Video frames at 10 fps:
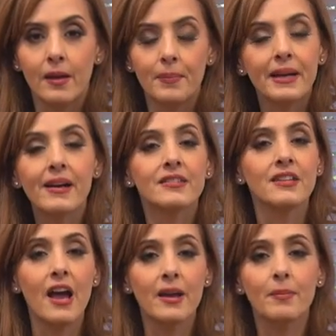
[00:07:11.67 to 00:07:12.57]
Because
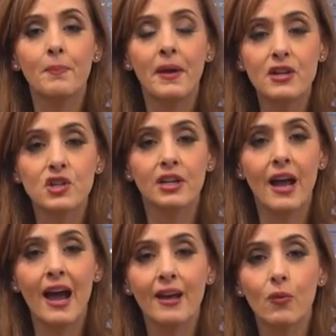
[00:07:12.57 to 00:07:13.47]
I am impatient,
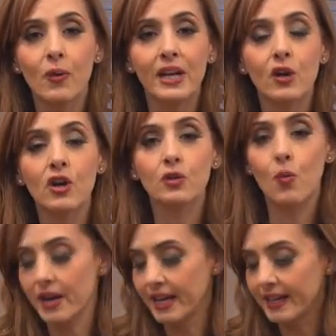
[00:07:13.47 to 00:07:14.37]
I already cooked
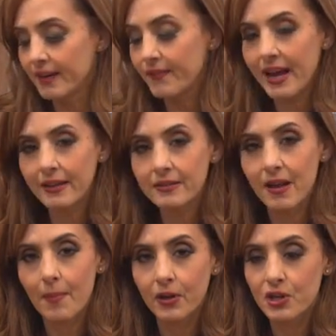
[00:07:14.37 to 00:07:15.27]
one in advance.
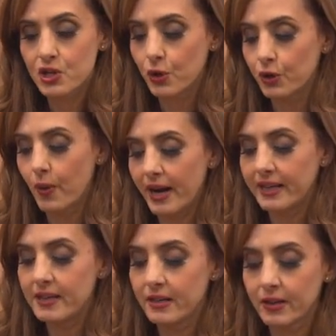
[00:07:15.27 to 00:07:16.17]
I'm going to show you right
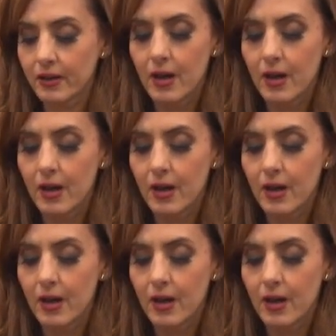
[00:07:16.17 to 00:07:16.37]
here.